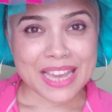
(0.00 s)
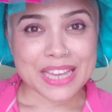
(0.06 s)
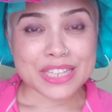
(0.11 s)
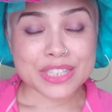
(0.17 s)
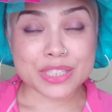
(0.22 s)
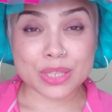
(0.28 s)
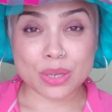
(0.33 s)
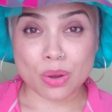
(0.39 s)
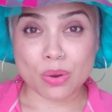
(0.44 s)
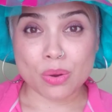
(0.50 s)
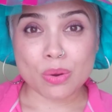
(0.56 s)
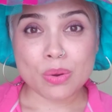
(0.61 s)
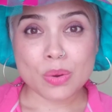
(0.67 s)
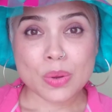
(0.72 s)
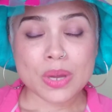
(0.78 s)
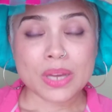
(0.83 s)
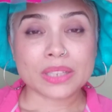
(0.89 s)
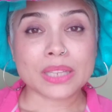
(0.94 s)

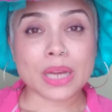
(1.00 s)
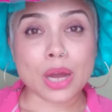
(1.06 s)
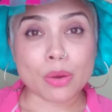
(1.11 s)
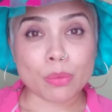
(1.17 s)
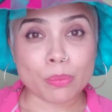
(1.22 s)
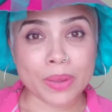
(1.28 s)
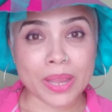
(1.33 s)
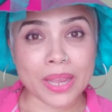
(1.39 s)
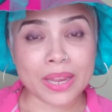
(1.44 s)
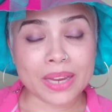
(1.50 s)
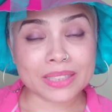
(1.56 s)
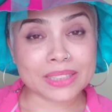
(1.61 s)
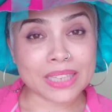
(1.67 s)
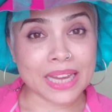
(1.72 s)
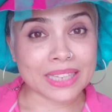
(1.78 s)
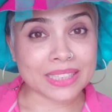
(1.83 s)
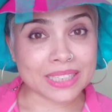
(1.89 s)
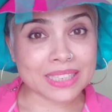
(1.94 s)
So the aware,
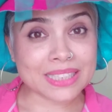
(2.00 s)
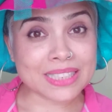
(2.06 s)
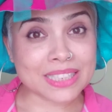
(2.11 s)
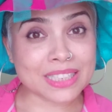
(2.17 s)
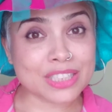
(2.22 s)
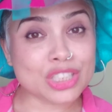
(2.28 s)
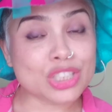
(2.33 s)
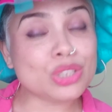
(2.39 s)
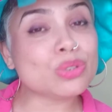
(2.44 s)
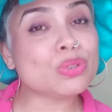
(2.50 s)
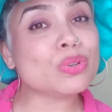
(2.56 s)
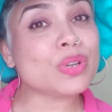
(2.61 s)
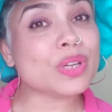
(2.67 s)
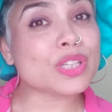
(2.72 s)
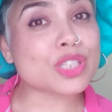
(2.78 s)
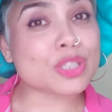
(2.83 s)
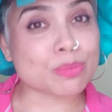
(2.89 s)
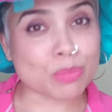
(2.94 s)
the adult in you
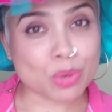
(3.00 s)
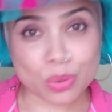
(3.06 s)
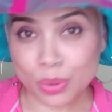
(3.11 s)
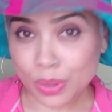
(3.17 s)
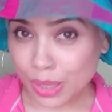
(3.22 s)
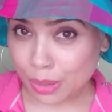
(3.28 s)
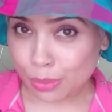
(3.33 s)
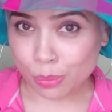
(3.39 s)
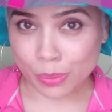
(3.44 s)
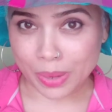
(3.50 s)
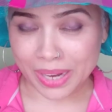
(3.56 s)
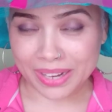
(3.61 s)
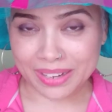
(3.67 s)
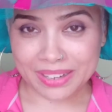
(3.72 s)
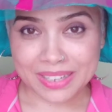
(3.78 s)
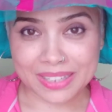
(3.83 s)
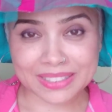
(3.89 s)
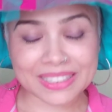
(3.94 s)
is more
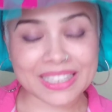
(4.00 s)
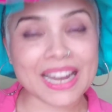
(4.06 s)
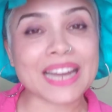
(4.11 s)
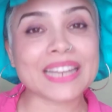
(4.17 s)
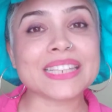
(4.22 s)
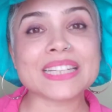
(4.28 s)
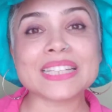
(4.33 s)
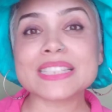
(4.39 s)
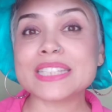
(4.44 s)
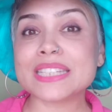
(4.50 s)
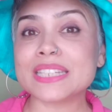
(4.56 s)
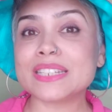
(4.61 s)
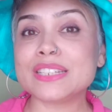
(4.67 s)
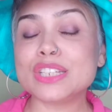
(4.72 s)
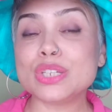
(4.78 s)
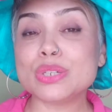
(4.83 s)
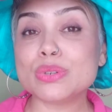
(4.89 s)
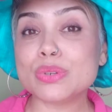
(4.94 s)
aware. The adult
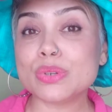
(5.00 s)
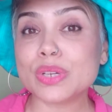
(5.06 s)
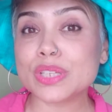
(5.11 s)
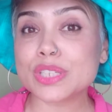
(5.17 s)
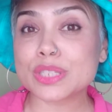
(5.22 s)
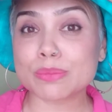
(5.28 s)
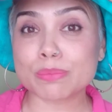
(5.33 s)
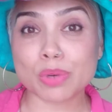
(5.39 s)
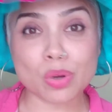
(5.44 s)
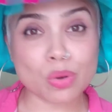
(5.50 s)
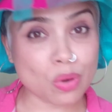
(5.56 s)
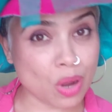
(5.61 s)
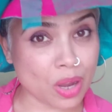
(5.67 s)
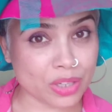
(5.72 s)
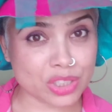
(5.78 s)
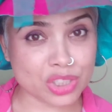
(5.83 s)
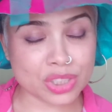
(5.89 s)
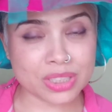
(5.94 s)
in you is more
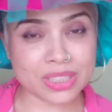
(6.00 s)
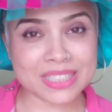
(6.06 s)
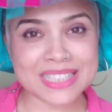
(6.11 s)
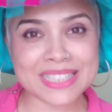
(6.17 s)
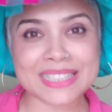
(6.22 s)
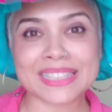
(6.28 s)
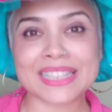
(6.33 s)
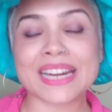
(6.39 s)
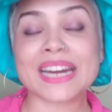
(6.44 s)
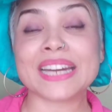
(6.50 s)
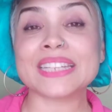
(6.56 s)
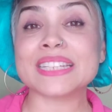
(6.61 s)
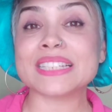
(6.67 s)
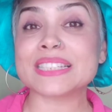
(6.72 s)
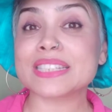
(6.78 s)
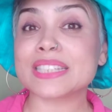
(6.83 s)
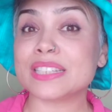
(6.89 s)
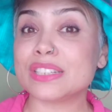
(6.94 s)
conscious. The
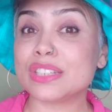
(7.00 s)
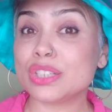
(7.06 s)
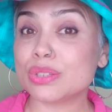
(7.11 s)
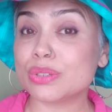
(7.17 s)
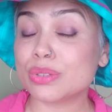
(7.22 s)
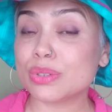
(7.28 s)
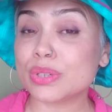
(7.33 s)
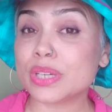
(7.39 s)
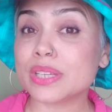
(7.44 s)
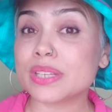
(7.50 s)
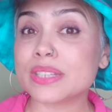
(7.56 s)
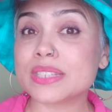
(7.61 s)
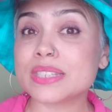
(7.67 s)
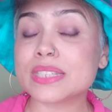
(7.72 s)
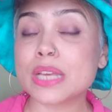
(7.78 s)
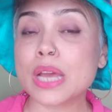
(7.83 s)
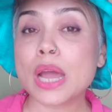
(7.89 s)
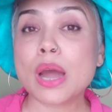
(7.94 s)
adult in you
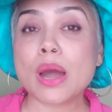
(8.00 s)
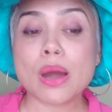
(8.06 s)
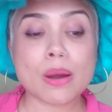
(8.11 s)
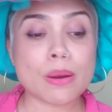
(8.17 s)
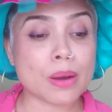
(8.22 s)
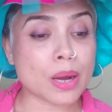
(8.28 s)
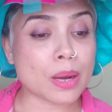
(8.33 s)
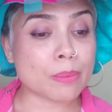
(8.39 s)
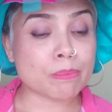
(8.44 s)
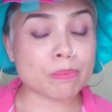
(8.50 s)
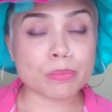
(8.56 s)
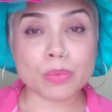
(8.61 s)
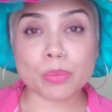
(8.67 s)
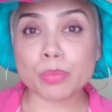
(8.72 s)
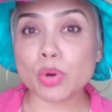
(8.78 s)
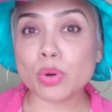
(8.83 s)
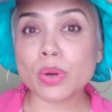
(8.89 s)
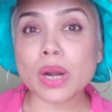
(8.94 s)
is um,
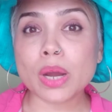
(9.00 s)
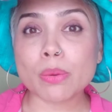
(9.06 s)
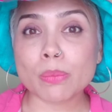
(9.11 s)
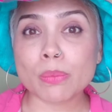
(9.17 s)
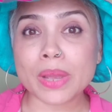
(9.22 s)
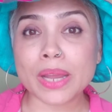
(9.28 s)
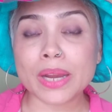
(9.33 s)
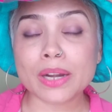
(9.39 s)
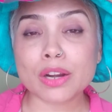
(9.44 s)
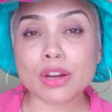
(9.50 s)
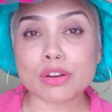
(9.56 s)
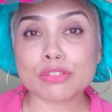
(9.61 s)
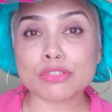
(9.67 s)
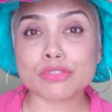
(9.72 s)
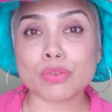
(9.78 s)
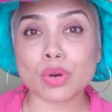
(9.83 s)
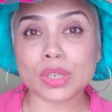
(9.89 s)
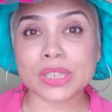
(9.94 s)
more aware
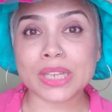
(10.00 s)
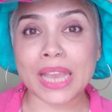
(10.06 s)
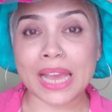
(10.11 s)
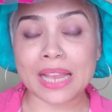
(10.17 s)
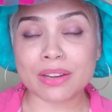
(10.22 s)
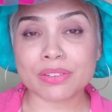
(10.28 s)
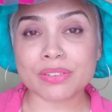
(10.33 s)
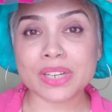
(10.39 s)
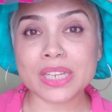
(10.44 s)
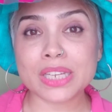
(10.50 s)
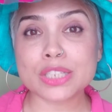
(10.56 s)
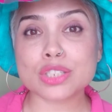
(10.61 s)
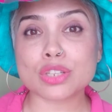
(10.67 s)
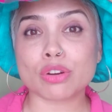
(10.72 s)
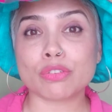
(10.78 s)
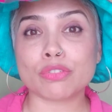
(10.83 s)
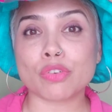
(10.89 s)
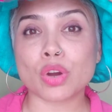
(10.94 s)
of what calories
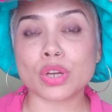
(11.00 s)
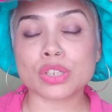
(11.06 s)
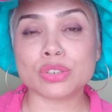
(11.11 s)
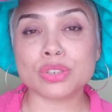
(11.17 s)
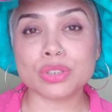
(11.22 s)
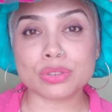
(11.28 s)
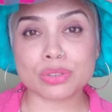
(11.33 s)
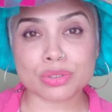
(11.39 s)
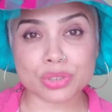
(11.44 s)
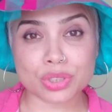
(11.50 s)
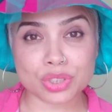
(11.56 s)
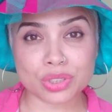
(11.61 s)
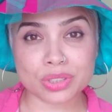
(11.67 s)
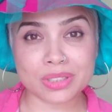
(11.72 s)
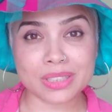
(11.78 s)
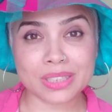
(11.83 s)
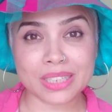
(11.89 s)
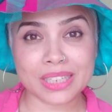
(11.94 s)
or what
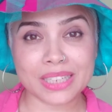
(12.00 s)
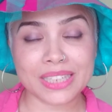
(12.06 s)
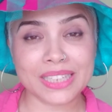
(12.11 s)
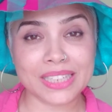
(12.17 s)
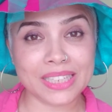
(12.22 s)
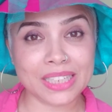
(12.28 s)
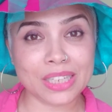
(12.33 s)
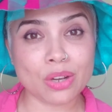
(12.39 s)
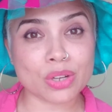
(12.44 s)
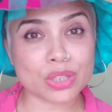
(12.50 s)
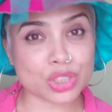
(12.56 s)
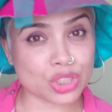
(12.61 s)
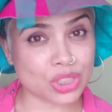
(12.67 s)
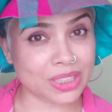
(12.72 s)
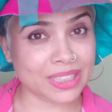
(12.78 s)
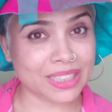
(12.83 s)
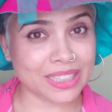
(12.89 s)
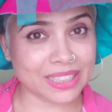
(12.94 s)
nutrition he or
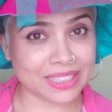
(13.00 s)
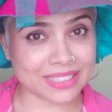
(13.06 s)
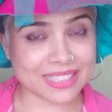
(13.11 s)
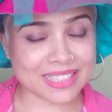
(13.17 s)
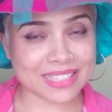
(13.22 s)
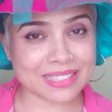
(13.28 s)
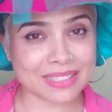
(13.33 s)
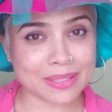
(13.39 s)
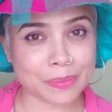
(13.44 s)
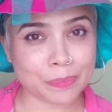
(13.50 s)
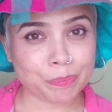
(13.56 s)
she needs.